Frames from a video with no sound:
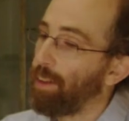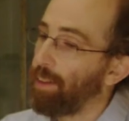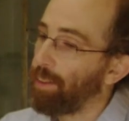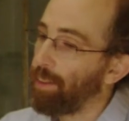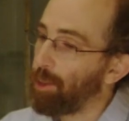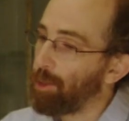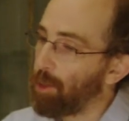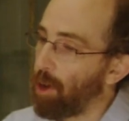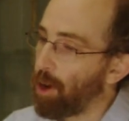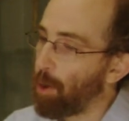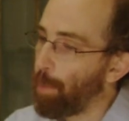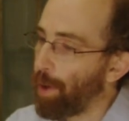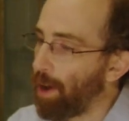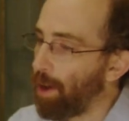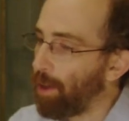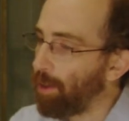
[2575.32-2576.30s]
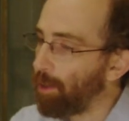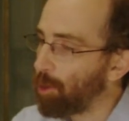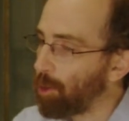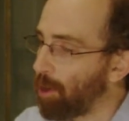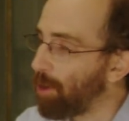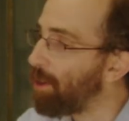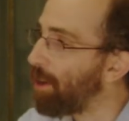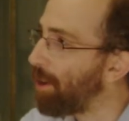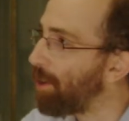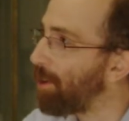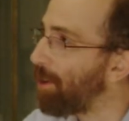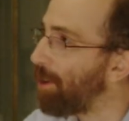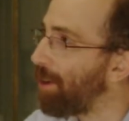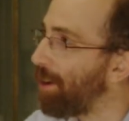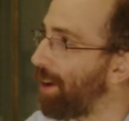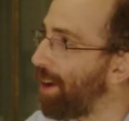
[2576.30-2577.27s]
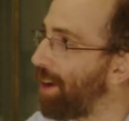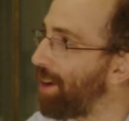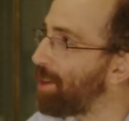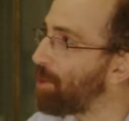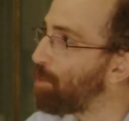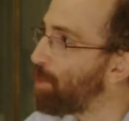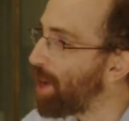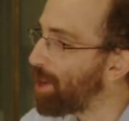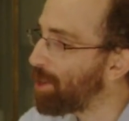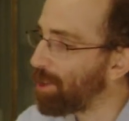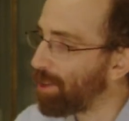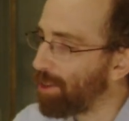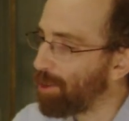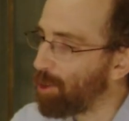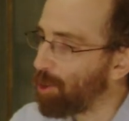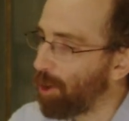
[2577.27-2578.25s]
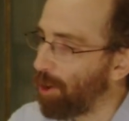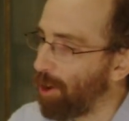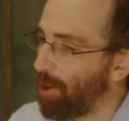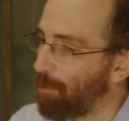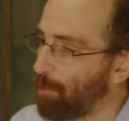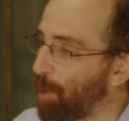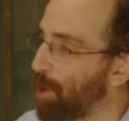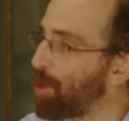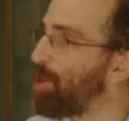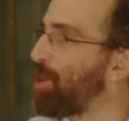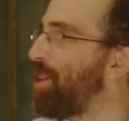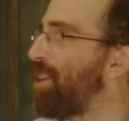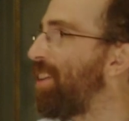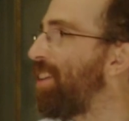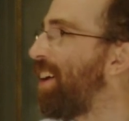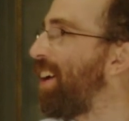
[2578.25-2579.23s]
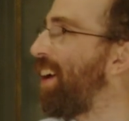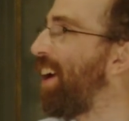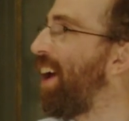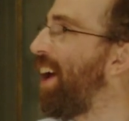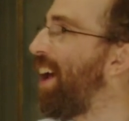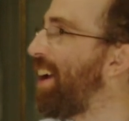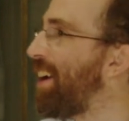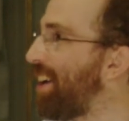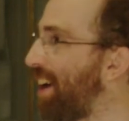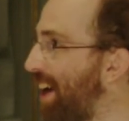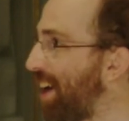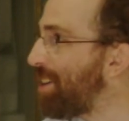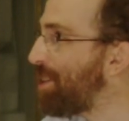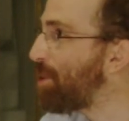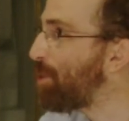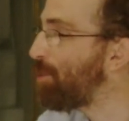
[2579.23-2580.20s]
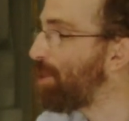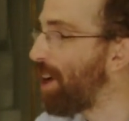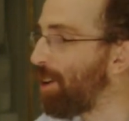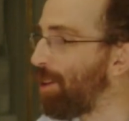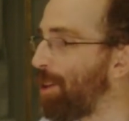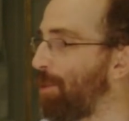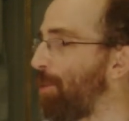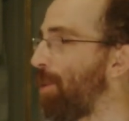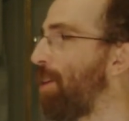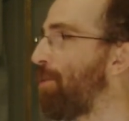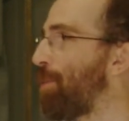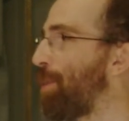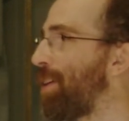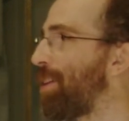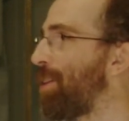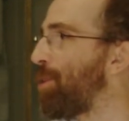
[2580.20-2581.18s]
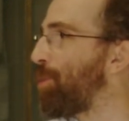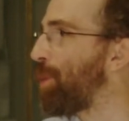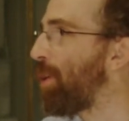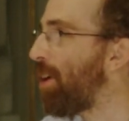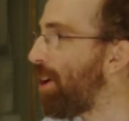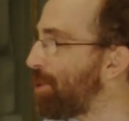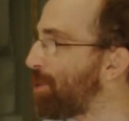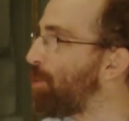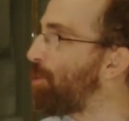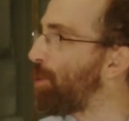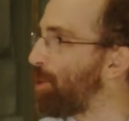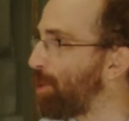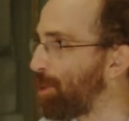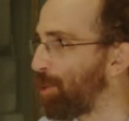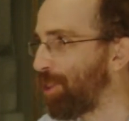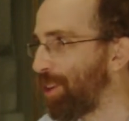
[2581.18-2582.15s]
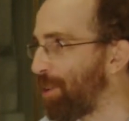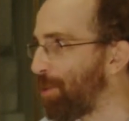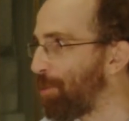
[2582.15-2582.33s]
let's talk about Charlie Utter and his message of mercy and kindness, not only for everybody else, but also for yourself.